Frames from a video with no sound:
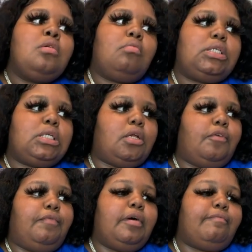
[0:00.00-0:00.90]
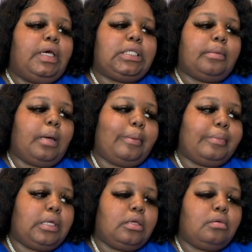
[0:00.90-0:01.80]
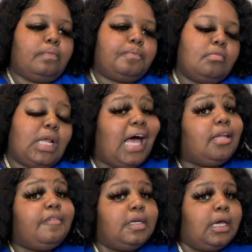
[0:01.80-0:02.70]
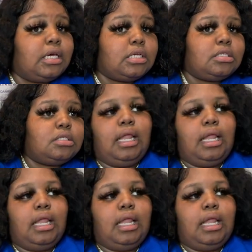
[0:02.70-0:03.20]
What's another fun fact about me? I love to dance.